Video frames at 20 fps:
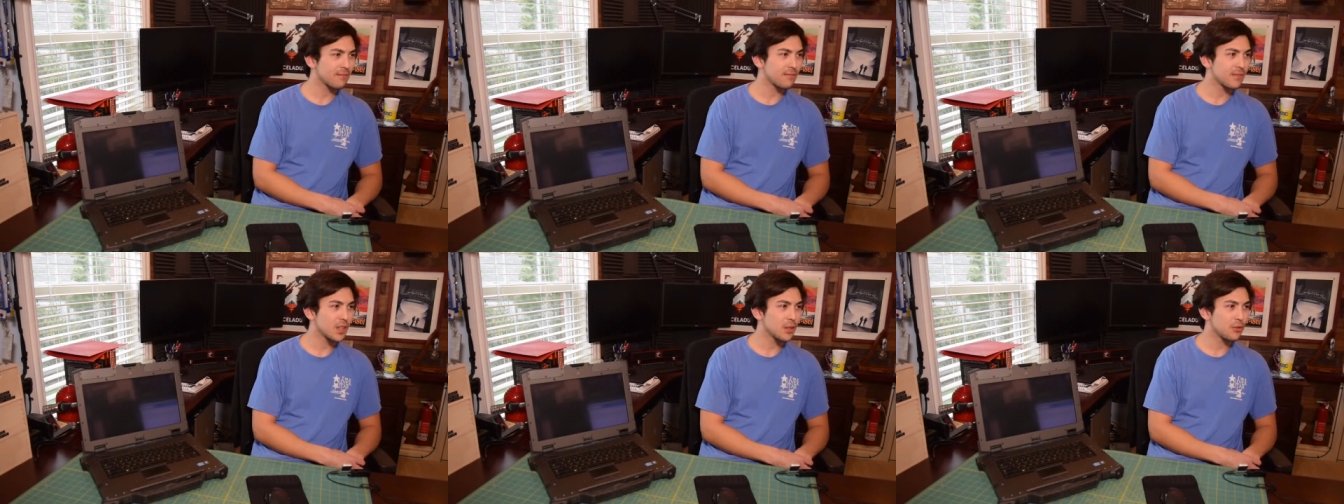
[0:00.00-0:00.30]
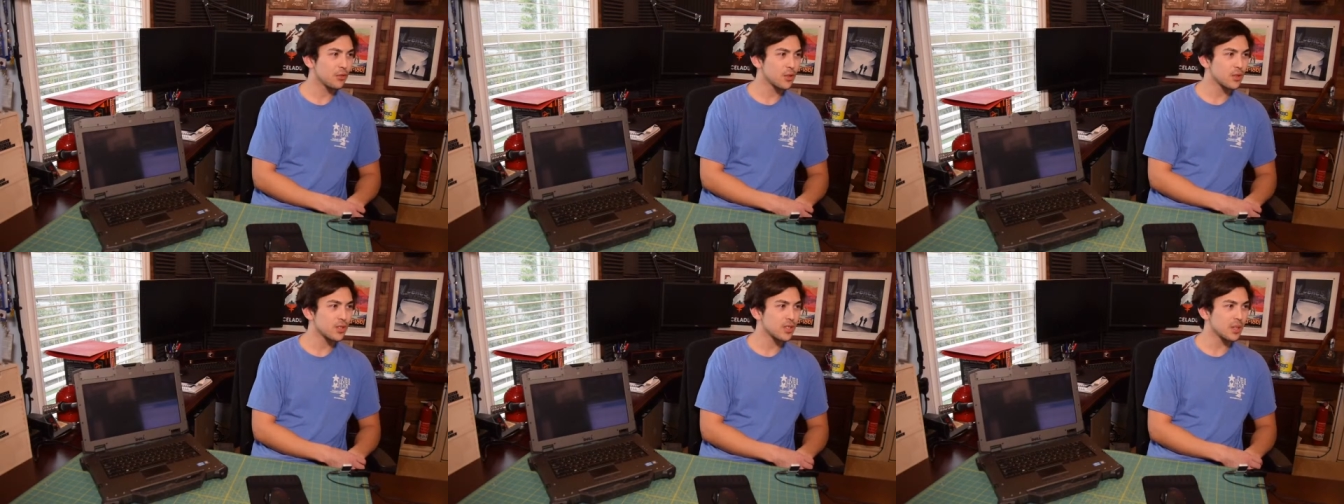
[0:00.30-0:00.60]

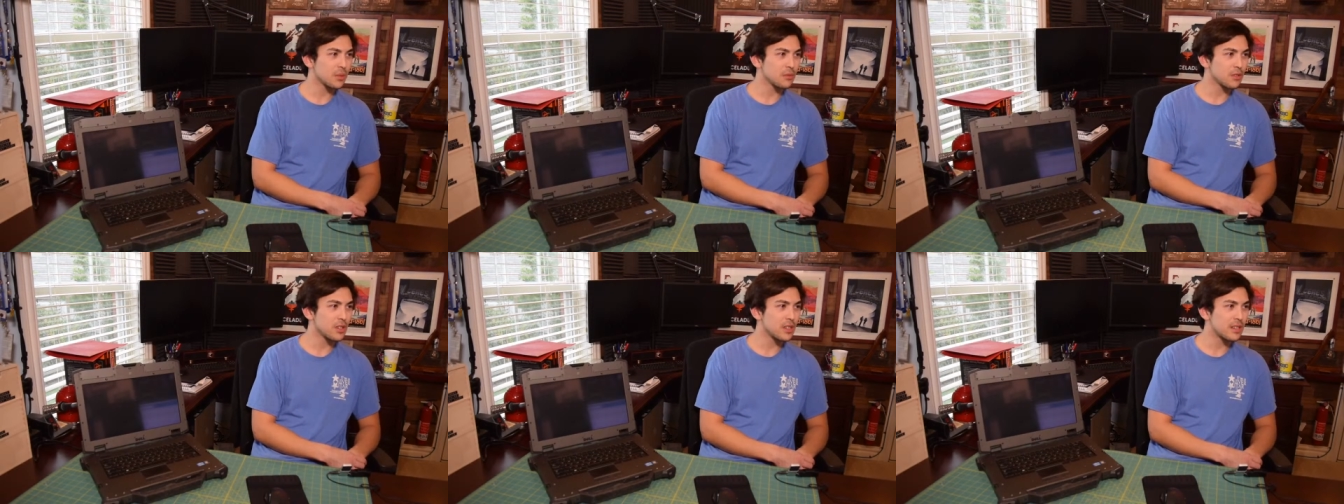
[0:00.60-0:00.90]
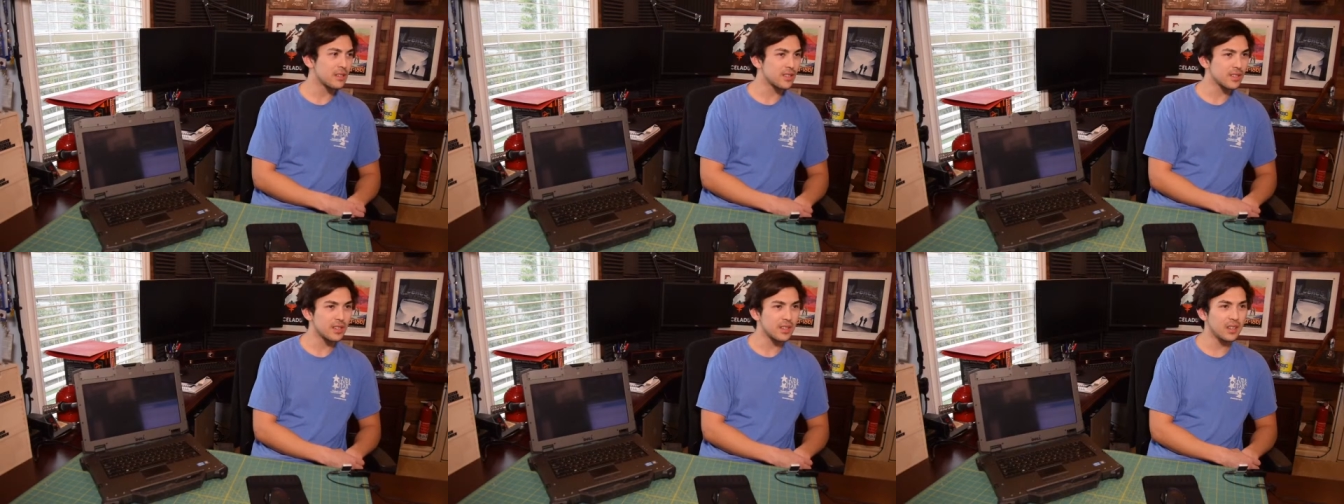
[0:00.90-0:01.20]
for some
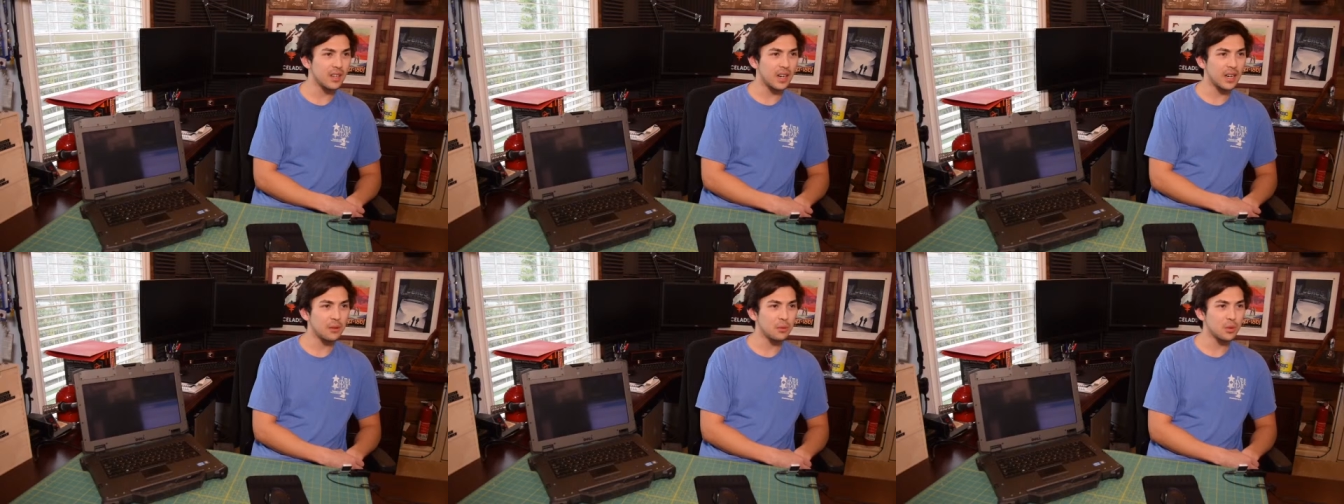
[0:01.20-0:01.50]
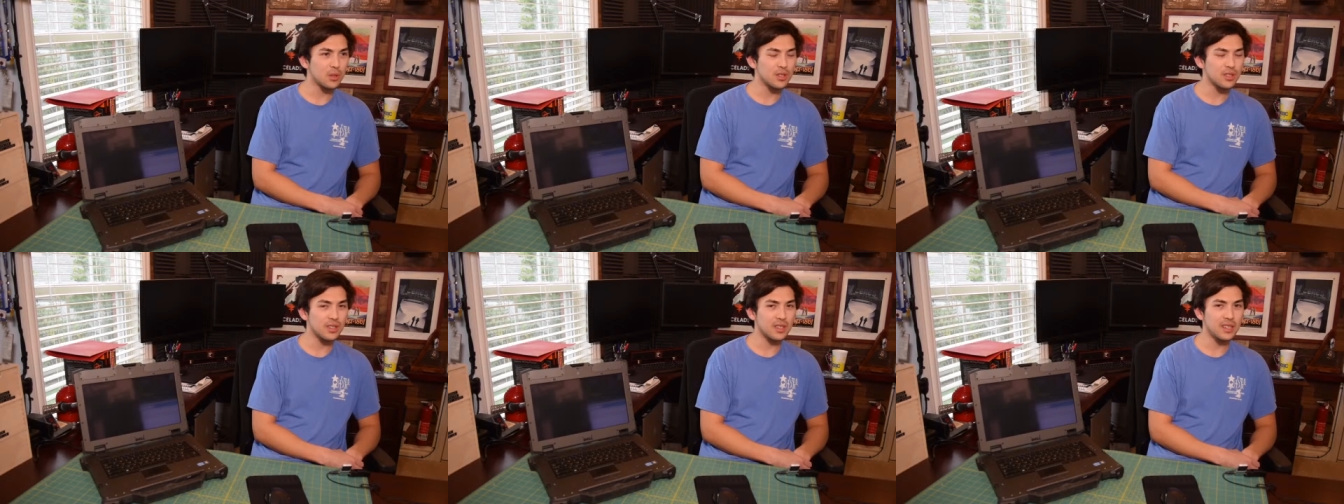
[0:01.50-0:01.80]
reason, I
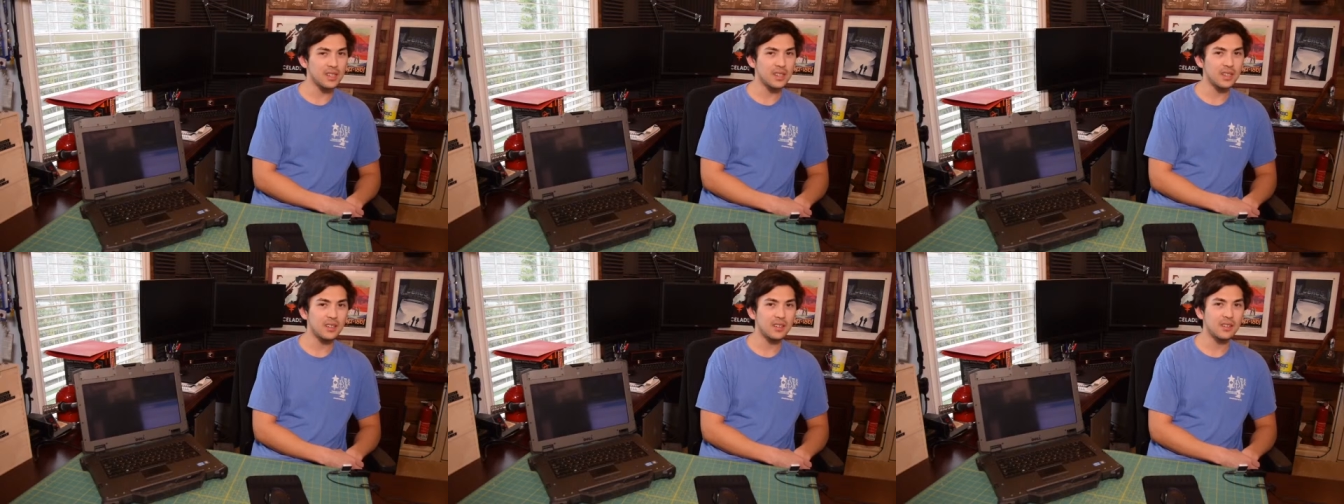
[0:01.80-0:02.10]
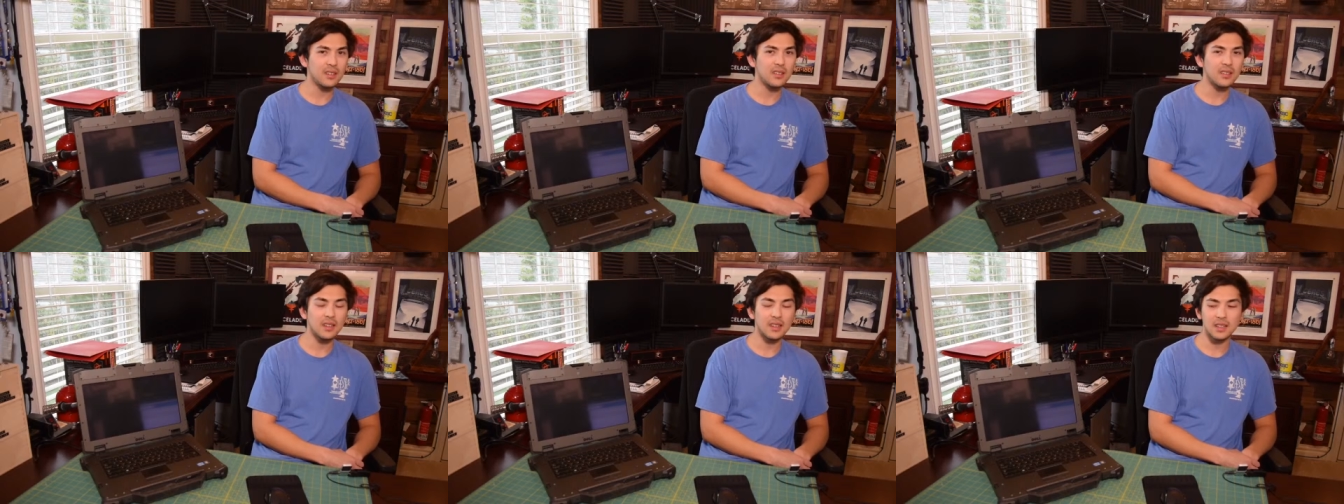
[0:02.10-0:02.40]
was
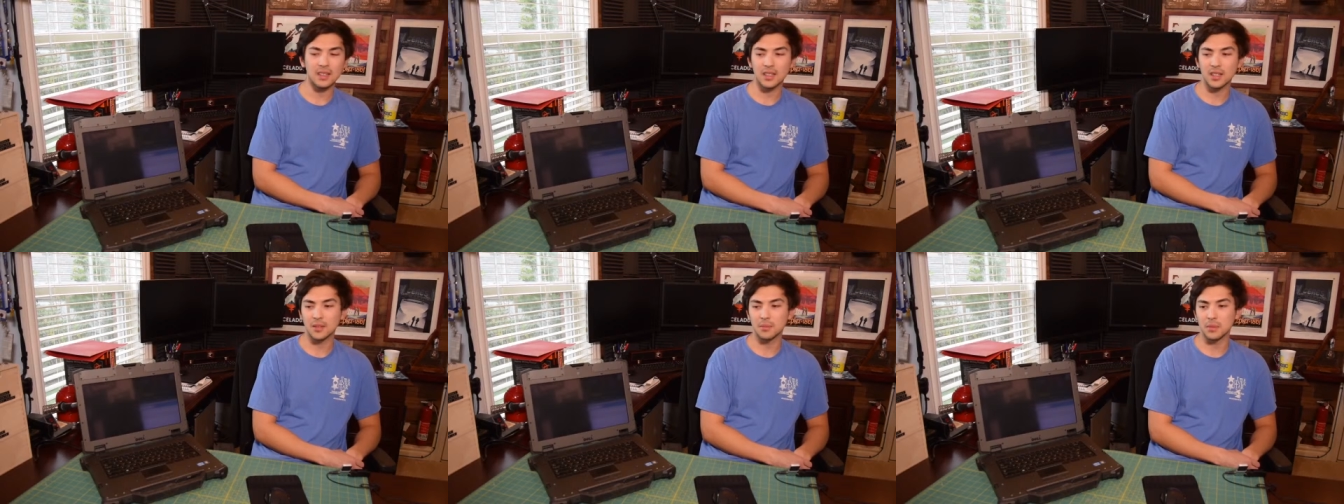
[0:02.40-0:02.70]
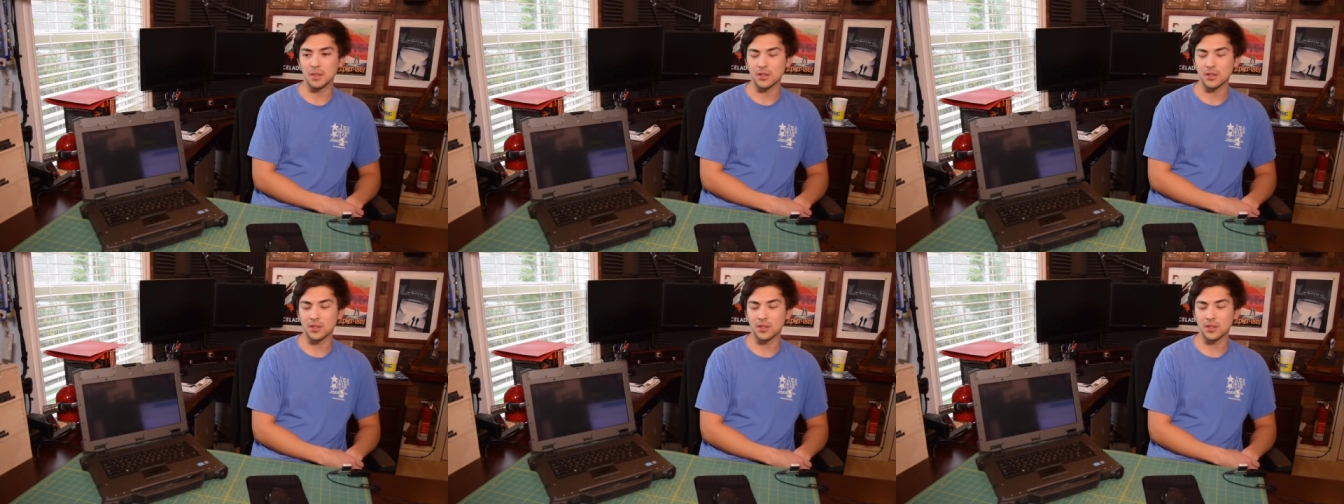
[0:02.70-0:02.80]
in um,